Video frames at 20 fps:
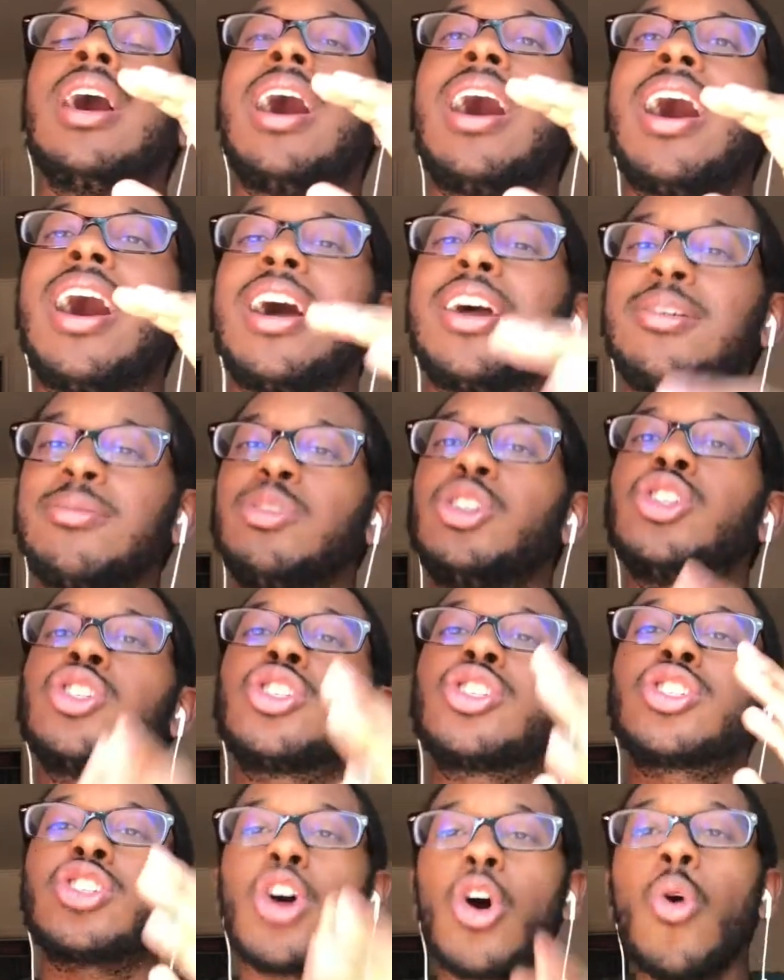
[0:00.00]
I am
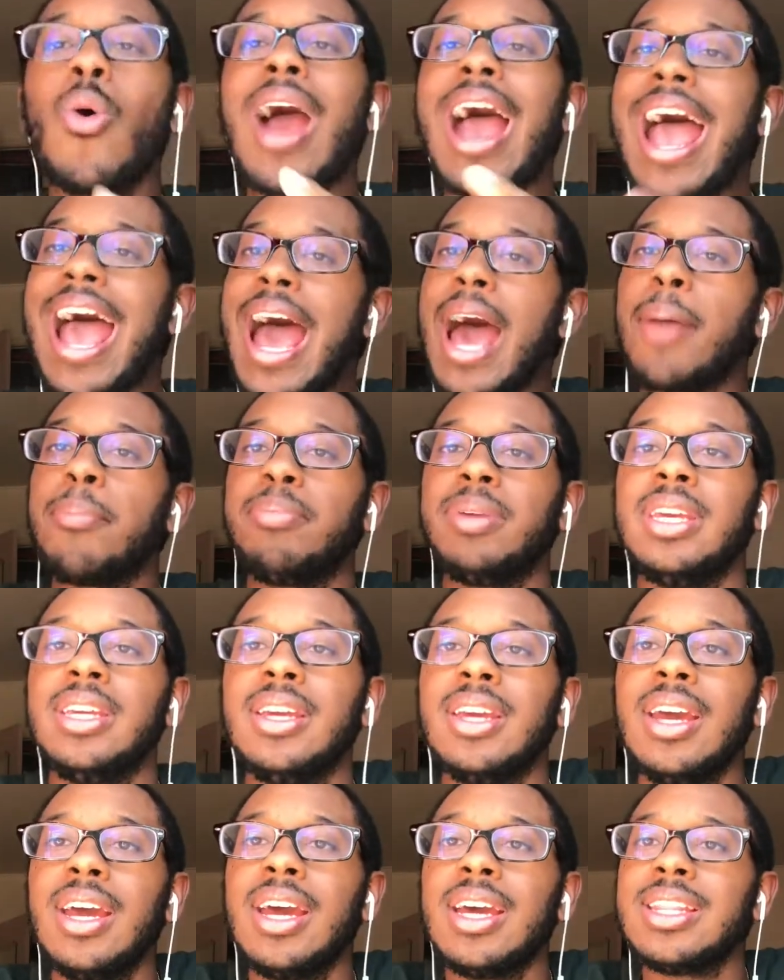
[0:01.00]
just so happy
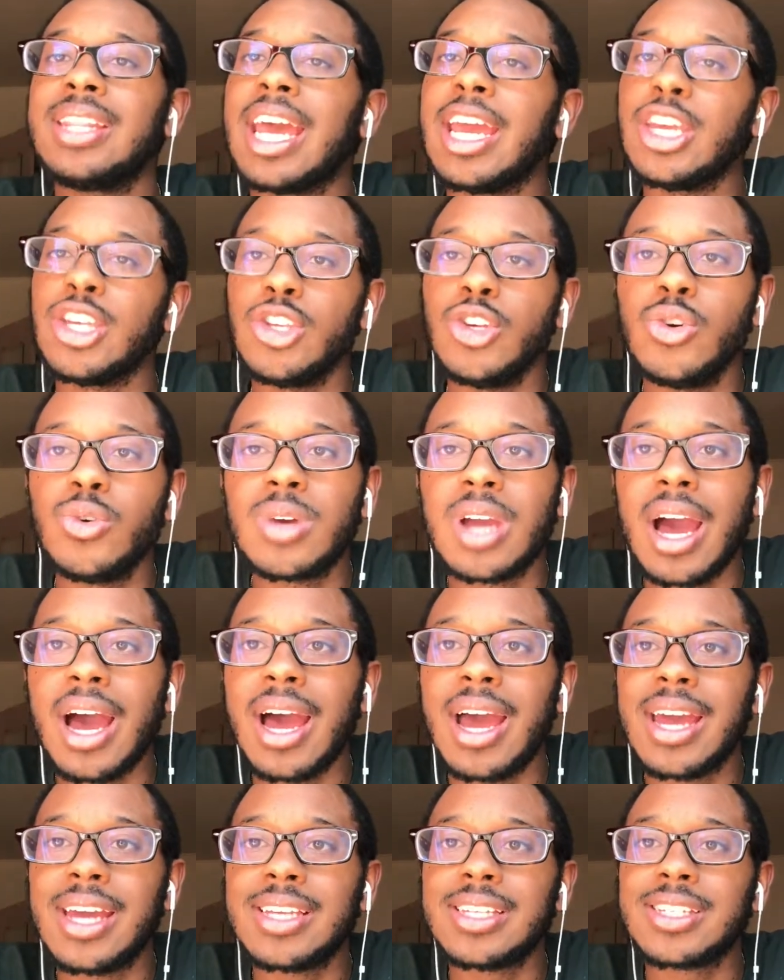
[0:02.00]
that you
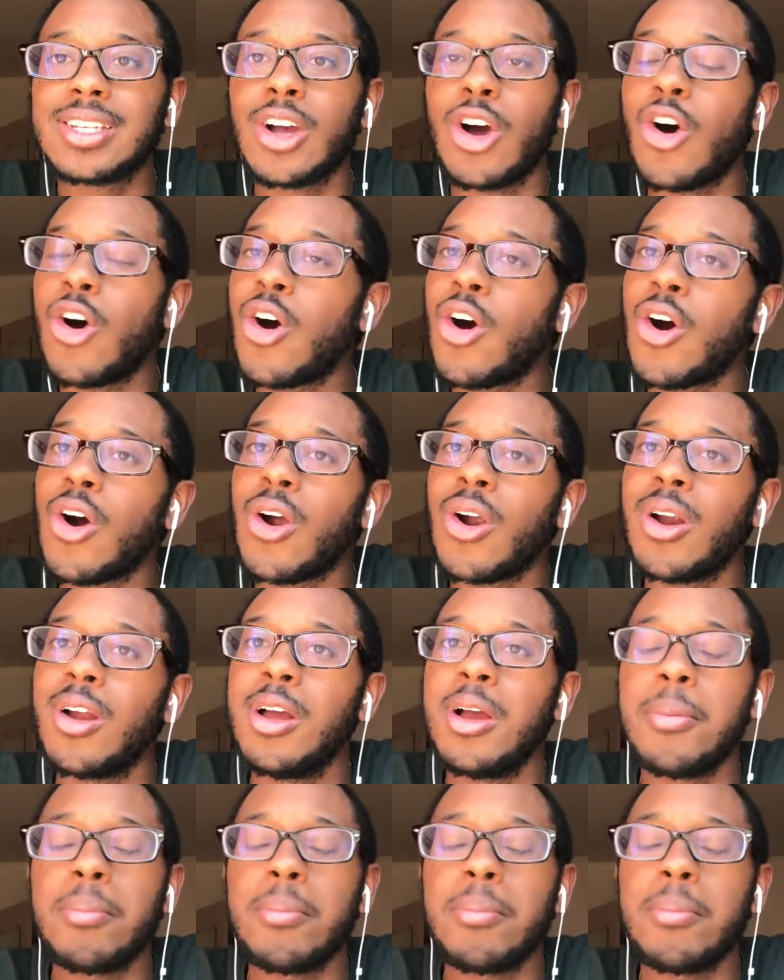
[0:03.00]
guys are